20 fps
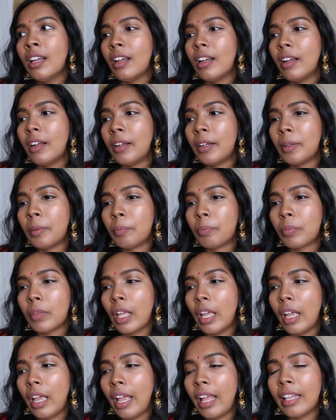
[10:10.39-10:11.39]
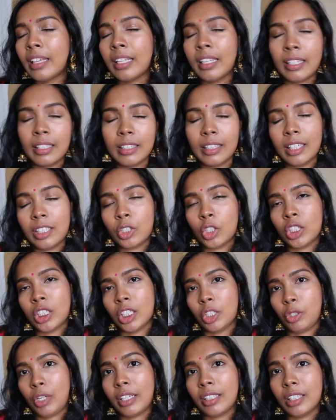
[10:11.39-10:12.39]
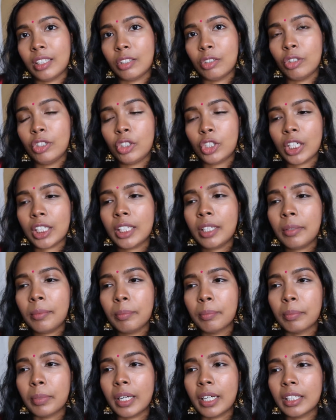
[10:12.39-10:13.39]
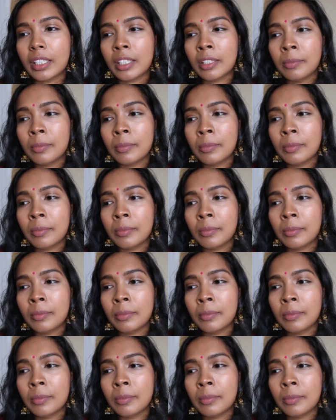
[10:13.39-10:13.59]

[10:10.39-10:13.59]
And they're just attracted to each other. But